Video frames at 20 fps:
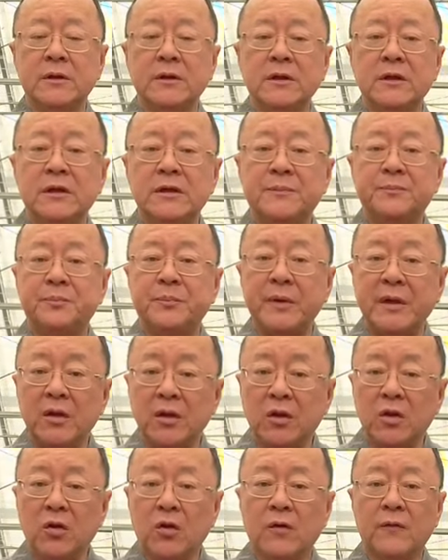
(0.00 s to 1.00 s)
is
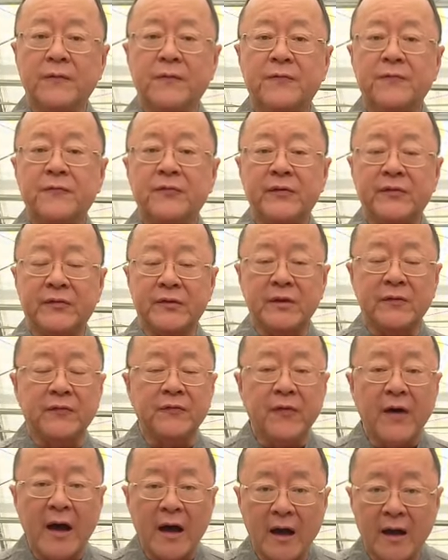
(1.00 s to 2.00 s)
below
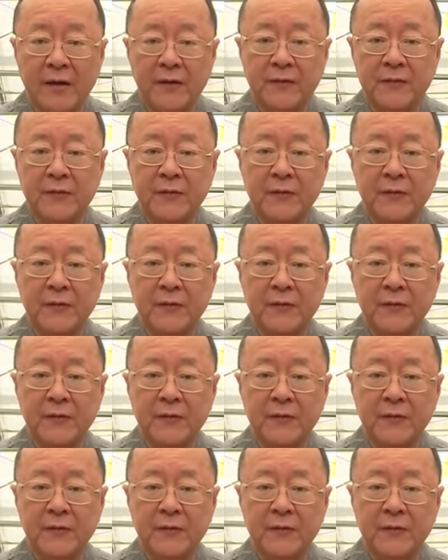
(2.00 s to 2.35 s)
55.